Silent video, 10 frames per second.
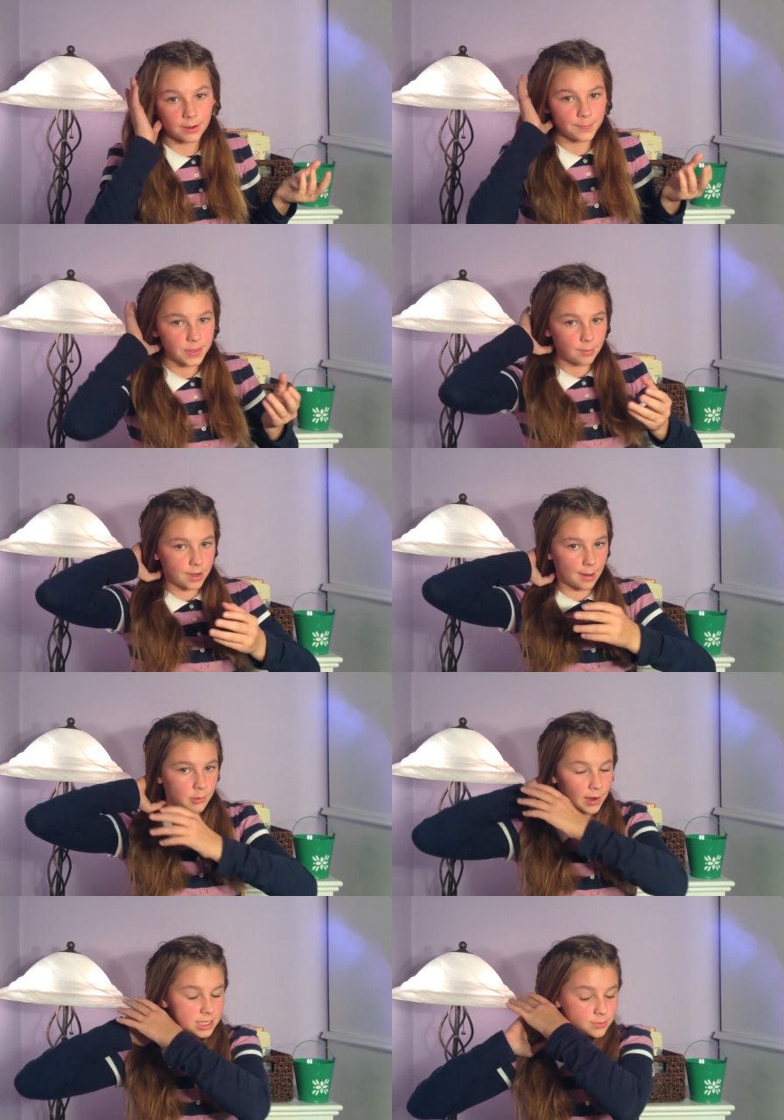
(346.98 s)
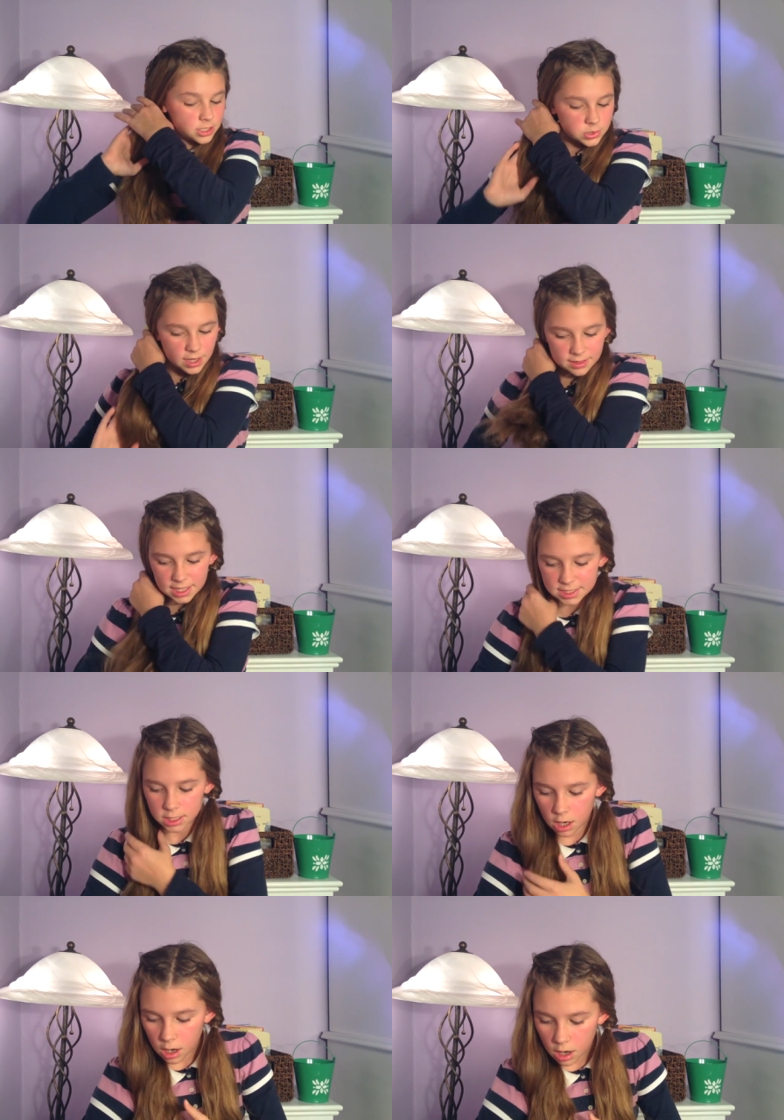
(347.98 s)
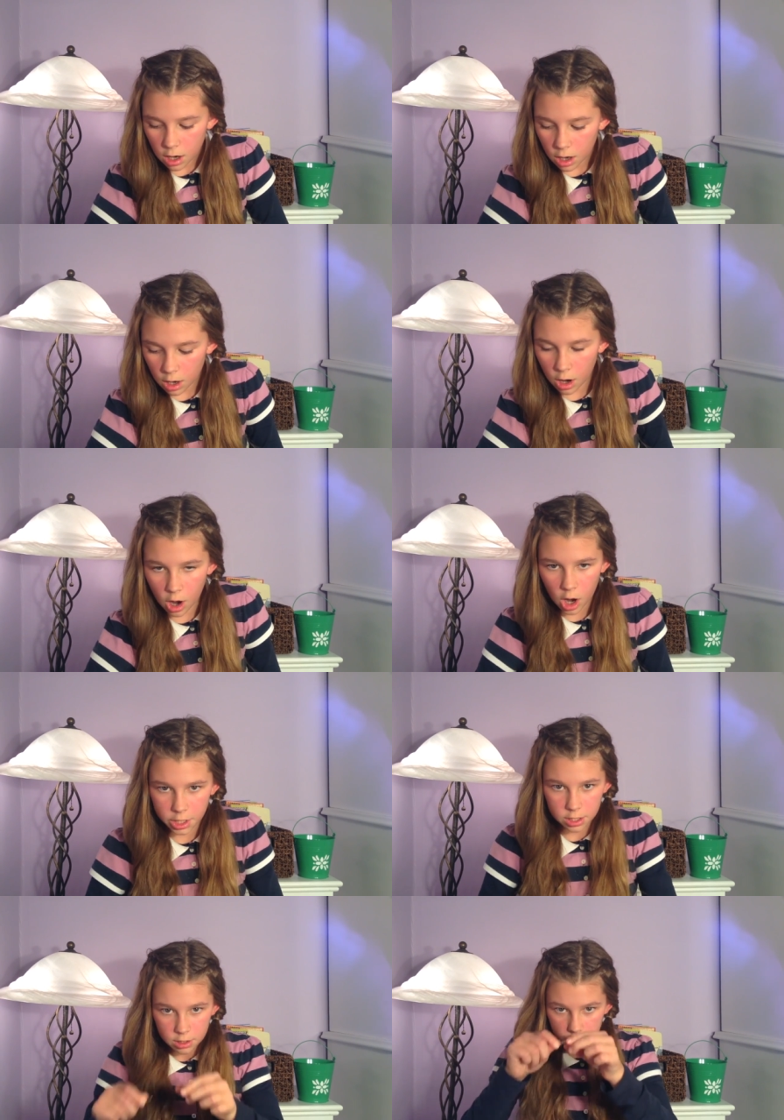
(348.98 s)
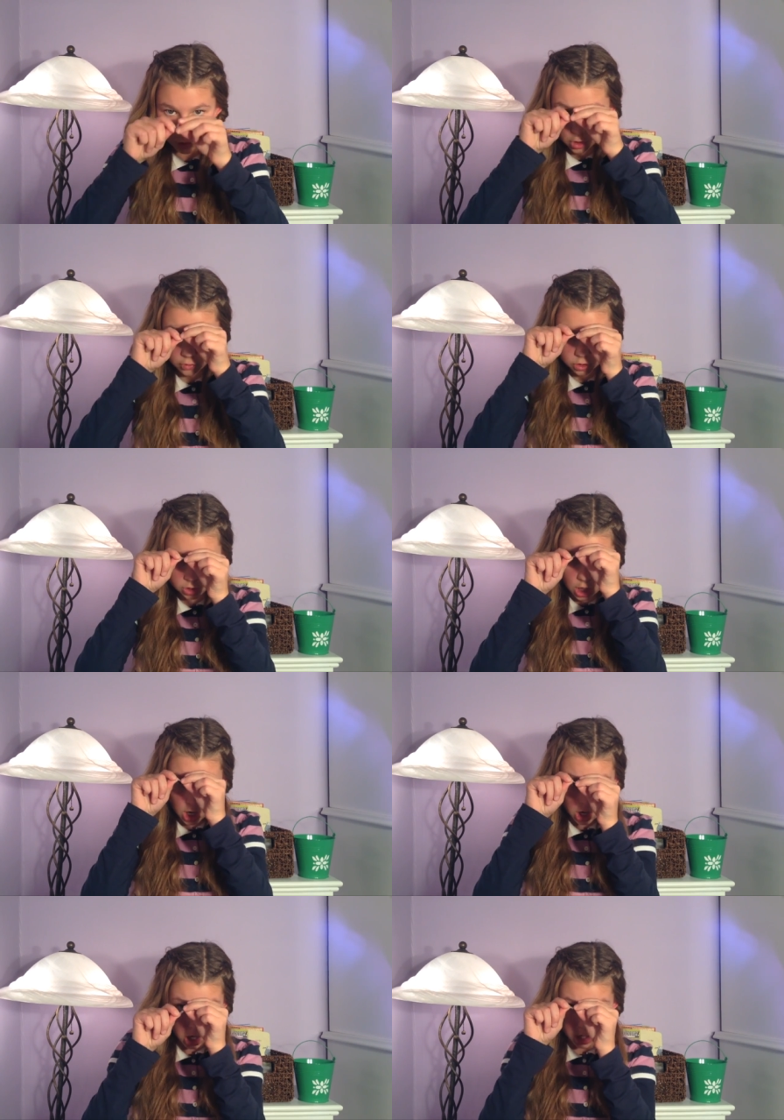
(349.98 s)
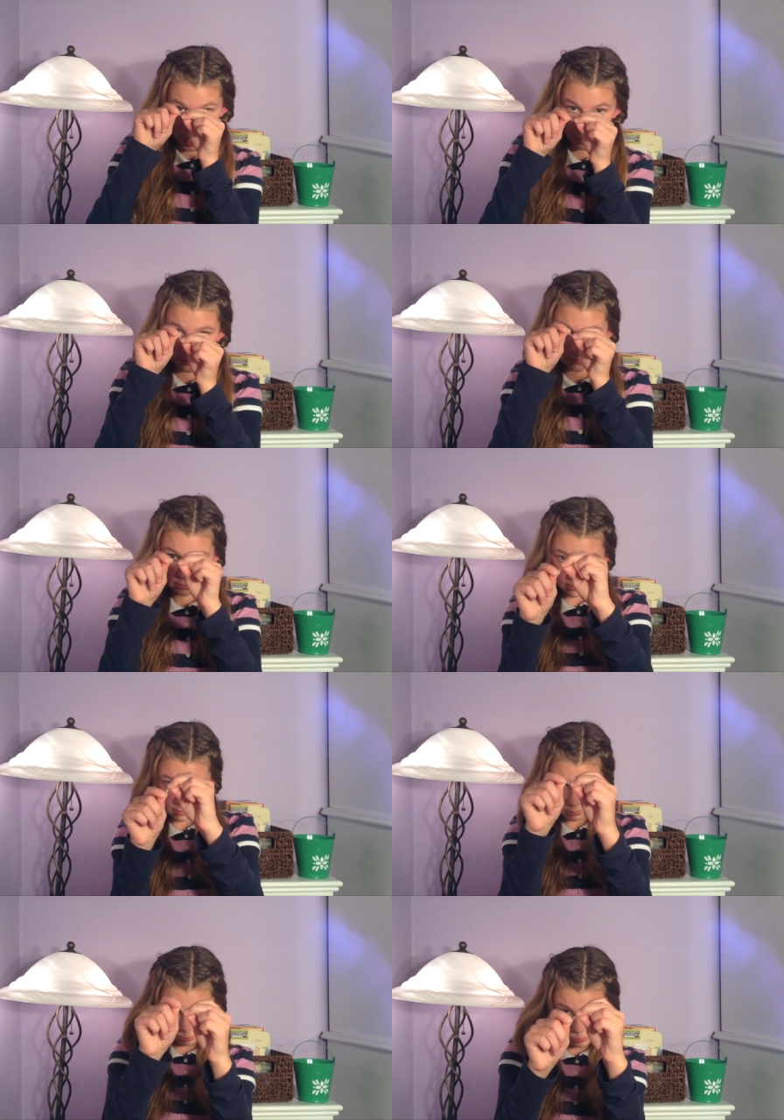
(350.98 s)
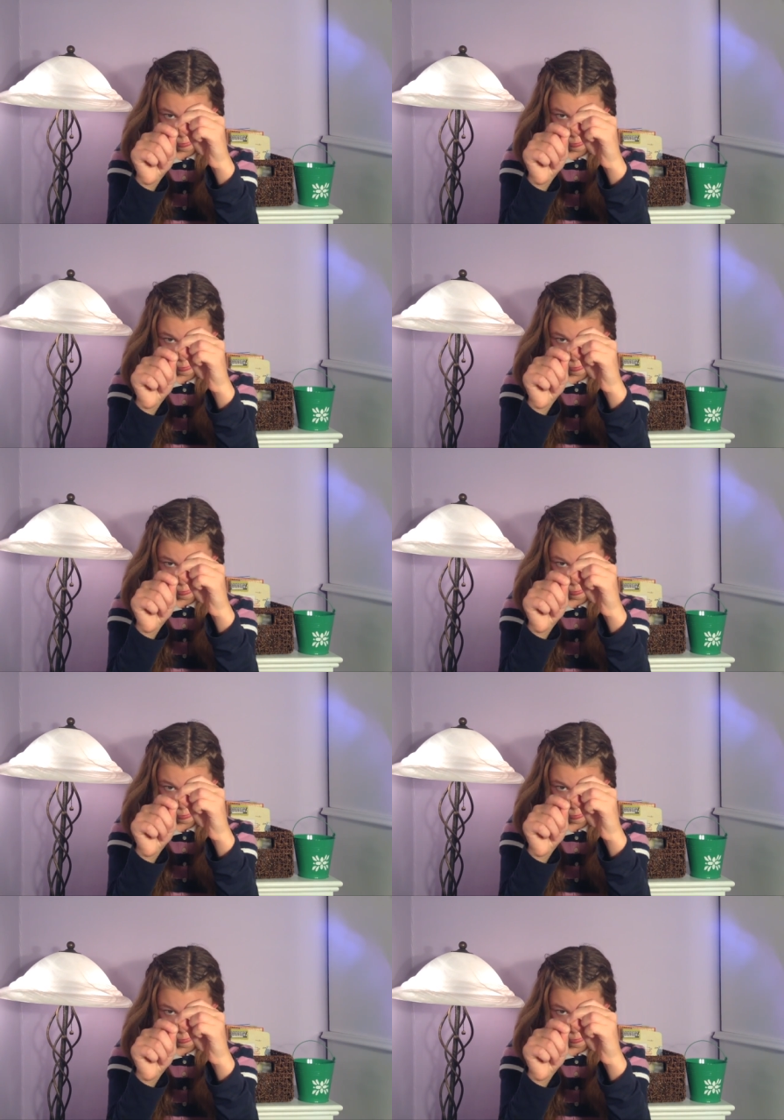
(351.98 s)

that up later. But I'm going to be doing this on the other side.